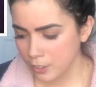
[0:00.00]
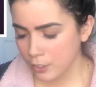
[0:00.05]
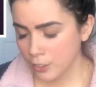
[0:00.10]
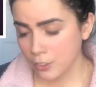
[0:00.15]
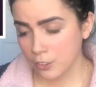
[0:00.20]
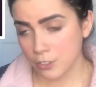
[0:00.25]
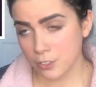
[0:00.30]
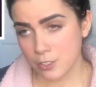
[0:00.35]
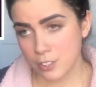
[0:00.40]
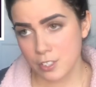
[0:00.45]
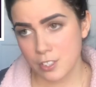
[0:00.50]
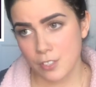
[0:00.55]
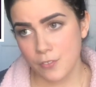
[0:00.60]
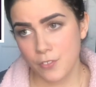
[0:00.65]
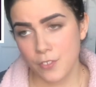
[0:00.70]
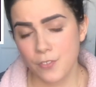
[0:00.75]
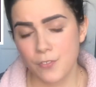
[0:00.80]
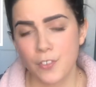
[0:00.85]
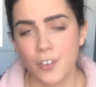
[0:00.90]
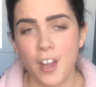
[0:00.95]
So it's
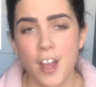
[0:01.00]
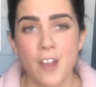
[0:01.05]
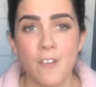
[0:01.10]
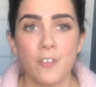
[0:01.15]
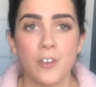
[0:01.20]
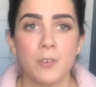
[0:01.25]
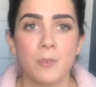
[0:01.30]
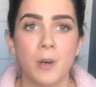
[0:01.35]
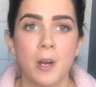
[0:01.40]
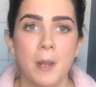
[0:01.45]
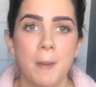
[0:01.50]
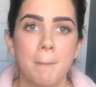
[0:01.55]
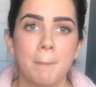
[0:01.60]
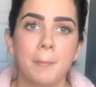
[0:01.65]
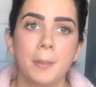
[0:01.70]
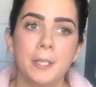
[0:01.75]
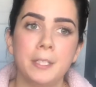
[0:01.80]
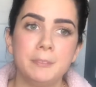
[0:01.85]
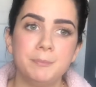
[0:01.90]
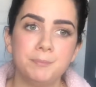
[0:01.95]
different for everyone,
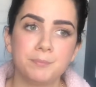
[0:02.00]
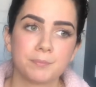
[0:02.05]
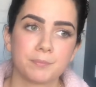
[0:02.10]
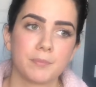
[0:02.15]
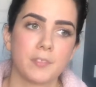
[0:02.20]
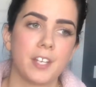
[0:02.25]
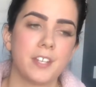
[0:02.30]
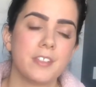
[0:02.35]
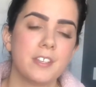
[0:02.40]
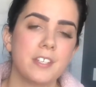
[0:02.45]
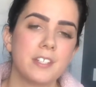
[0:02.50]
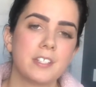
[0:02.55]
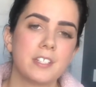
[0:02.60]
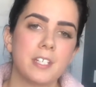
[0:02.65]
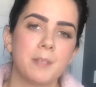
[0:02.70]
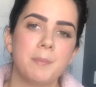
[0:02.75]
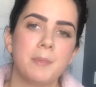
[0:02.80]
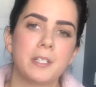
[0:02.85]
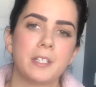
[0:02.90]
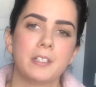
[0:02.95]
but I think
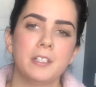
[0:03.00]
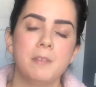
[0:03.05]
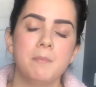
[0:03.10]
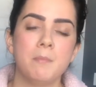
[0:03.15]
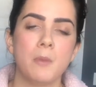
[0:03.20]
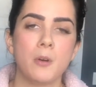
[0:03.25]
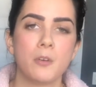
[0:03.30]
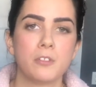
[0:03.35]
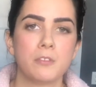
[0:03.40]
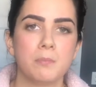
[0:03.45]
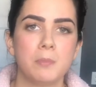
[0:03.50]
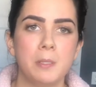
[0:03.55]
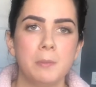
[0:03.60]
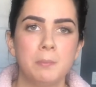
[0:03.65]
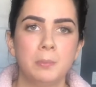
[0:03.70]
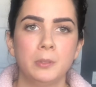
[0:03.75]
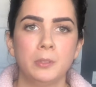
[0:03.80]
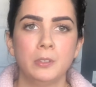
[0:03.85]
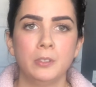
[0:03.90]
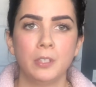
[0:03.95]
typically most
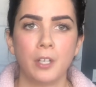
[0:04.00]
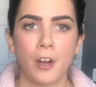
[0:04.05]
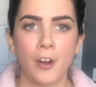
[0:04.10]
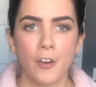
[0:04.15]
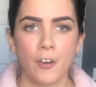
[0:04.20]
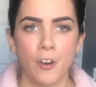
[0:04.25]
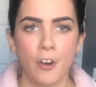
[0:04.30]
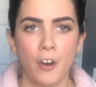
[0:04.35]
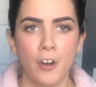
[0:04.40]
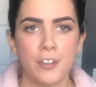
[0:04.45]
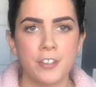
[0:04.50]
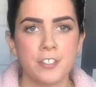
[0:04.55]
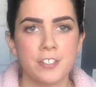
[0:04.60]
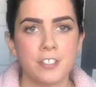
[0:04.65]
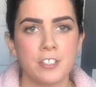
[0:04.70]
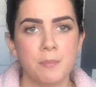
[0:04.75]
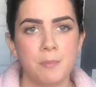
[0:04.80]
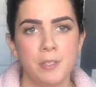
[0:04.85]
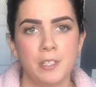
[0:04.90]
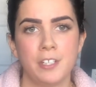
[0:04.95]
people are on the
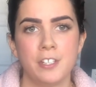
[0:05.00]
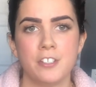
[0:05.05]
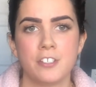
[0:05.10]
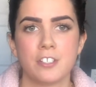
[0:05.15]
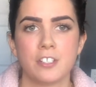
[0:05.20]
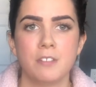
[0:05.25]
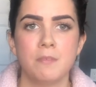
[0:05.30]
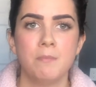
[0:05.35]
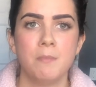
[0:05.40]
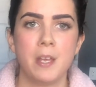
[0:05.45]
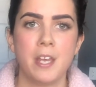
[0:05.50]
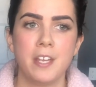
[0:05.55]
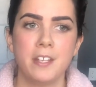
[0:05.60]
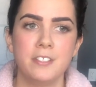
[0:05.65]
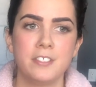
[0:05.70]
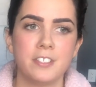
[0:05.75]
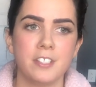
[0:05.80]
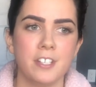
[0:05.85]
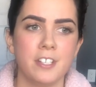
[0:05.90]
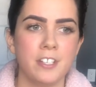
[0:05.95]
stimulation
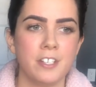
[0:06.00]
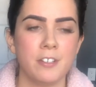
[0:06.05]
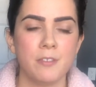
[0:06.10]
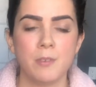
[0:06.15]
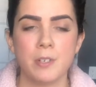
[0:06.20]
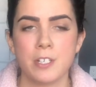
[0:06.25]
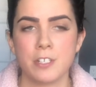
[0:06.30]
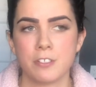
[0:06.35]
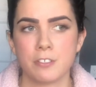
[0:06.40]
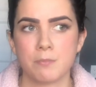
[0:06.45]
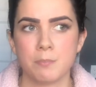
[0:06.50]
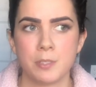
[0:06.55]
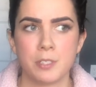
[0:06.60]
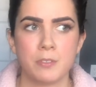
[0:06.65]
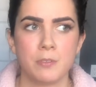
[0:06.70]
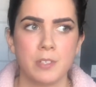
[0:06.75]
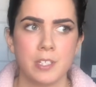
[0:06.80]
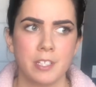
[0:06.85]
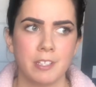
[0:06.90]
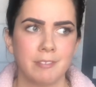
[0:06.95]
meds anywhere
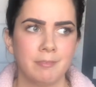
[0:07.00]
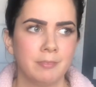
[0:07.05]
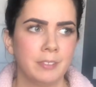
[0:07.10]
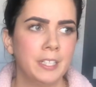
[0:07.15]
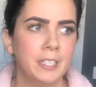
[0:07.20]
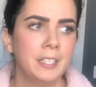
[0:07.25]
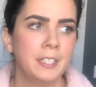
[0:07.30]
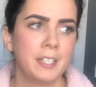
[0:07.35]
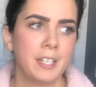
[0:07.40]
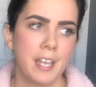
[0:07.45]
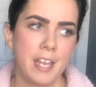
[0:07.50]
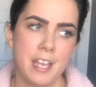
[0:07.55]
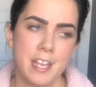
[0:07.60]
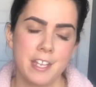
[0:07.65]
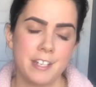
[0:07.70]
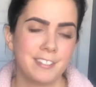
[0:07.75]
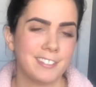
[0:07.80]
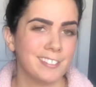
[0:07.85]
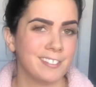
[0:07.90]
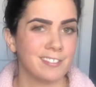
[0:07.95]
between
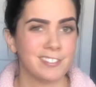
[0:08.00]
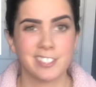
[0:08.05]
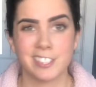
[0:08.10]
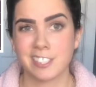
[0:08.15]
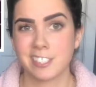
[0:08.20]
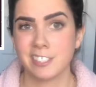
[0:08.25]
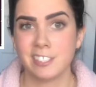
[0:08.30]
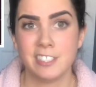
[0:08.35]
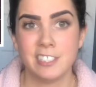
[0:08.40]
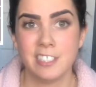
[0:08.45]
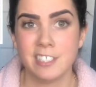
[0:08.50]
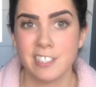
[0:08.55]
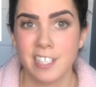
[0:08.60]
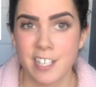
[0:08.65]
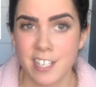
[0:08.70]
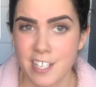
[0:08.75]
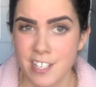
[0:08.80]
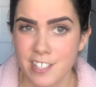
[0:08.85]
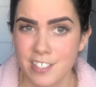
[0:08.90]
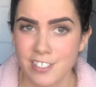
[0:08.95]
8 and 16
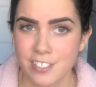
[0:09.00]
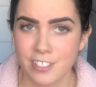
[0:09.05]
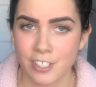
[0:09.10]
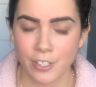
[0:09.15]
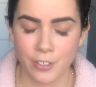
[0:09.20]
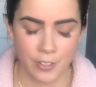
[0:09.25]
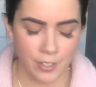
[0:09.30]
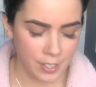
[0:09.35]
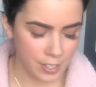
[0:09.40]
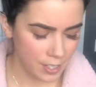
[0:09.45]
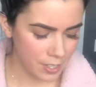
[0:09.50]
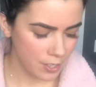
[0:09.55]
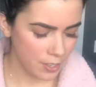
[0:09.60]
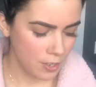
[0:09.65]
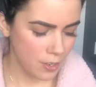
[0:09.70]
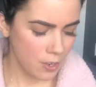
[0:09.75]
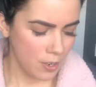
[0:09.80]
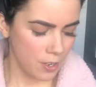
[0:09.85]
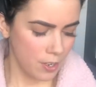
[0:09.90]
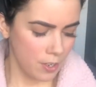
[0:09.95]
days. So
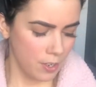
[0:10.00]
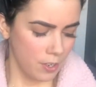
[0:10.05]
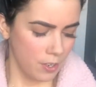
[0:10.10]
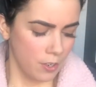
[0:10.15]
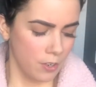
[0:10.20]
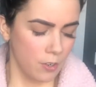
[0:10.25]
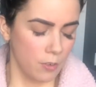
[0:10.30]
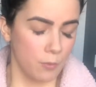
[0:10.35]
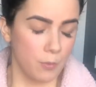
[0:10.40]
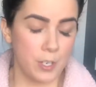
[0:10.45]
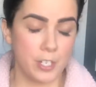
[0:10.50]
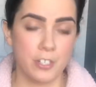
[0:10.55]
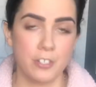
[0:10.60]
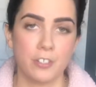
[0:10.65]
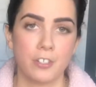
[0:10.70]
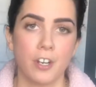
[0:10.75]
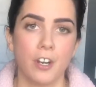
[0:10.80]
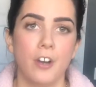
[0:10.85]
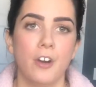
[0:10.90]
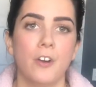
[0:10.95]
when you
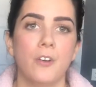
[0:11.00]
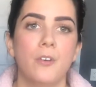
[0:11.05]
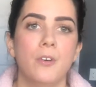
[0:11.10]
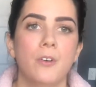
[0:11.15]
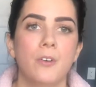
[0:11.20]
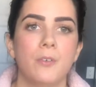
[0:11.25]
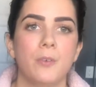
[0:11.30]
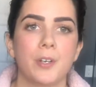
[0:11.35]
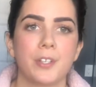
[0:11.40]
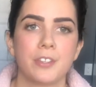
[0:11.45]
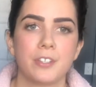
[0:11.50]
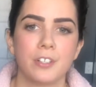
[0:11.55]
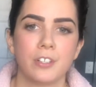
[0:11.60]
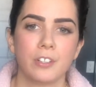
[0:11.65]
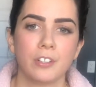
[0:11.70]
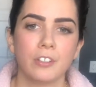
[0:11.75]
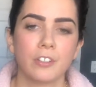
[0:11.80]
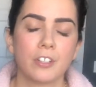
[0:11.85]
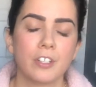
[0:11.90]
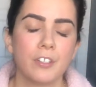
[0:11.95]
go, what they're
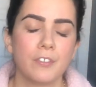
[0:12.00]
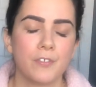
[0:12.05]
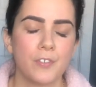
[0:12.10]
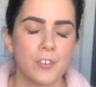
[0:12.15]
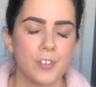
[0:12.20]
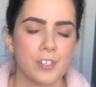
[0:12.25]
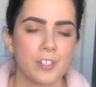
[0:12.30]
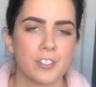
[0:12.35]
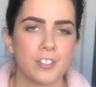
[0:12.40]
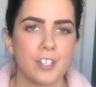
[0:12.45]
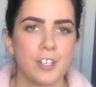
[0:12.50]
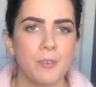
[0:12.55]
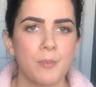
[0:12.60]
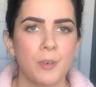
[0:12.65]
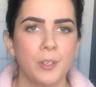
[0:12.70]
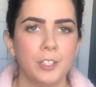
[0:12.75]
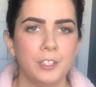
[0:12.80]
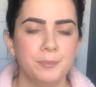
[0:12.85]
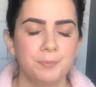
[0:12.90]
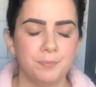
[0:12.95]
looking for is they
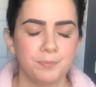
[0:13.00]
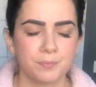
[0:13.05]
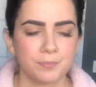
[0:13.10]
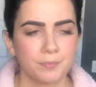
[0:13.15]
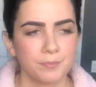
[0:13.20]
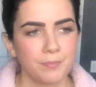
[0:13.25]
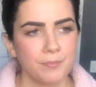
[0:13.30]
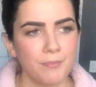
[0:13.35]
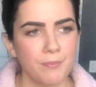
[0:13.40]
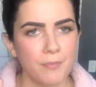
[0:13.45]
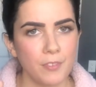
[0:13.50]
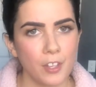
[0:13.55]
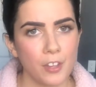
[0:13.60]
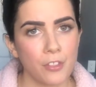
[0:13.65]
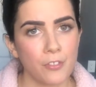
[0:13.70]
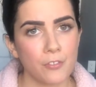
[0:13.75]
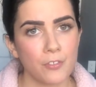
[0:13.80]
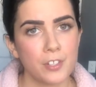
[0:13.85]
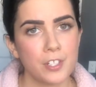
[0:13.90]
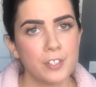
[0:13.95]
want
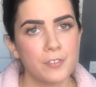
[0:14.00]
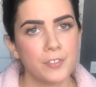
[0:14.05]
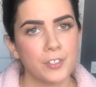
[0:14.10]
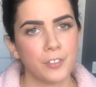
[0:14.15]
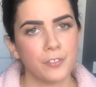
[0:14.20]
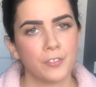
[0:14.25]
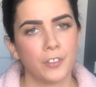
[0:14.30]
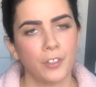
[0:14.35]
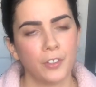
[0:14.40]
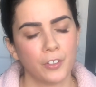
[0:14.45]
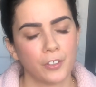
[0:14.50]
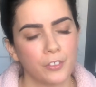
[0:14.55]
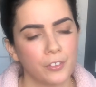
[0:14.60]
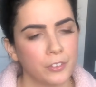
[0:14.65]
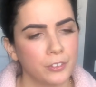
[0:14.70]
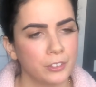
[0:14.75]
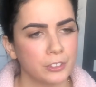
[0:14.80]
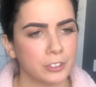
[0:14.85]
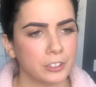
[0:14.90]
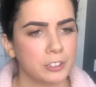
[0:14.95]
3 of your
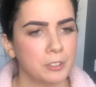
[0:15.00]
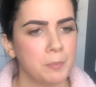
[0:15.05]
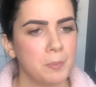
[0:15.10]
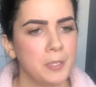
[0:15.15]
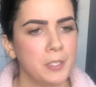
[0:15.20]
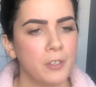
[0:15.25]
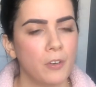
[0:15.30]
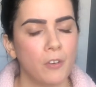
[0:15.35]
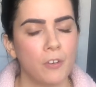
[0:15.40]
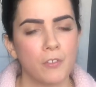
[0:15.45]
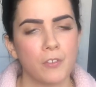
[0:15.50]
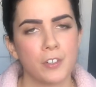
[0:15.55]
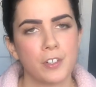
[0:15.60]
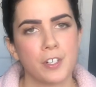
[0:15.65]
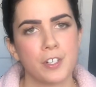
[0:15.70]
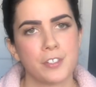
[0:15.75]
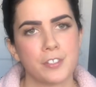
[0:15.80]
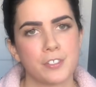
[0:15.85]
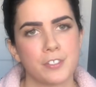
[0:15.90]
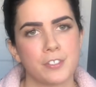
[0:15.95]
follicles to be over
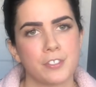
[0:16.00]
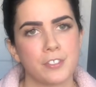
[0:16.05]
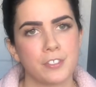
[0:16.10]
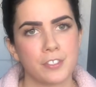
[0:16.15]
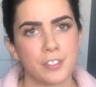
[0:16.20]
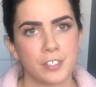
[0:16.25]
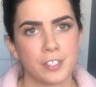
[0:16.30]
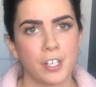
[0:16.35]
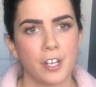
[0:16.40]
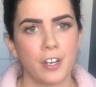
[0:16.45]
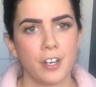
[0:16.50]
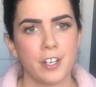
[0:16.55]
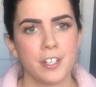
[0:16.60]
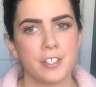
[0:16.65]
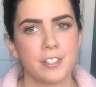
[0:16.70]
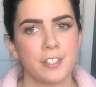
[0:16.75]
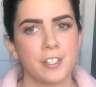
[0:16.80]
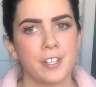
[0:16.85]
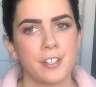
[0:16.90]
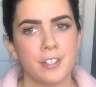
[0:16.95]
a certain size,
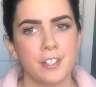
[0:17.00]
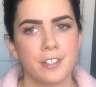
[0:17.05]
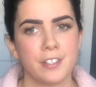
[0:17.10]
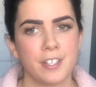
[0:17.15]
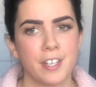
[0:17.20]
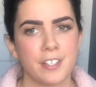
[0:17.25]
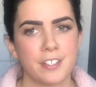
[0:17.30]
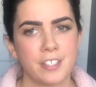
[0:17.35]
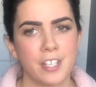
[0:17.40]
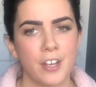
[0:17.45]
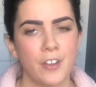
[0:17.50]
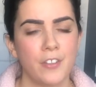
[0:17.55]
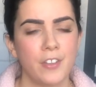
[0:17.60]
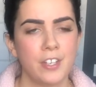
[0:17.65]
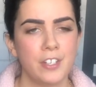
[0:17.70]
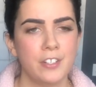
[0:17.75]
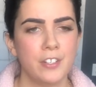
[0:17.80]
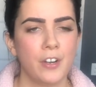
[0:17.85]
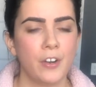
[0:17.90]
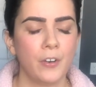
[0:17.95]
and then that's how they
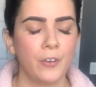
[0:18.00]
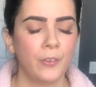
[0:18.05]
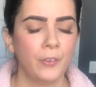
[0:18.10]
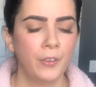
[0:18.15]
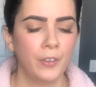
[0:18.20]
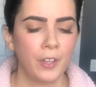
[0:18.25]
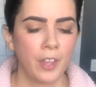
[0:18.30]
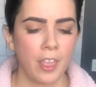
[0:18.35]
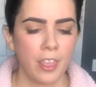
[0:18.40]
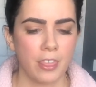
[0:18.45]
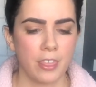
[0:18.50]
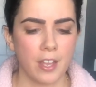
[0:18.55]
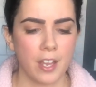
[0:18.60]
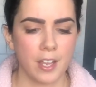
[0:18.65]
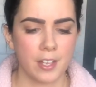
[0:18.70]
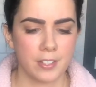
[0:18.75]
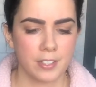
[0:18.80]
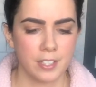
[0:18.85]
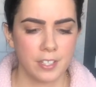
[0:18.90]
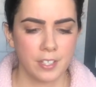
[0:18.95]
know
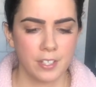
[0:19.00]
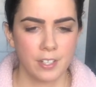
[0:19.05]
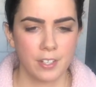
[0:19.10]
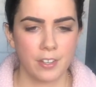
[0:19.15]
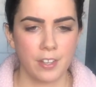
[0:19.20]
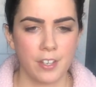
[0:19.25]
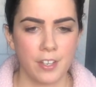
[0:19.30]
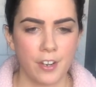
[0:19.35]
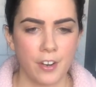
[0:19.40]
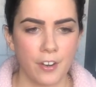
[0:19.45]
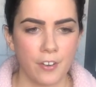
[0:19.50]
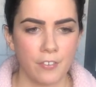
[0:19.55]
that they are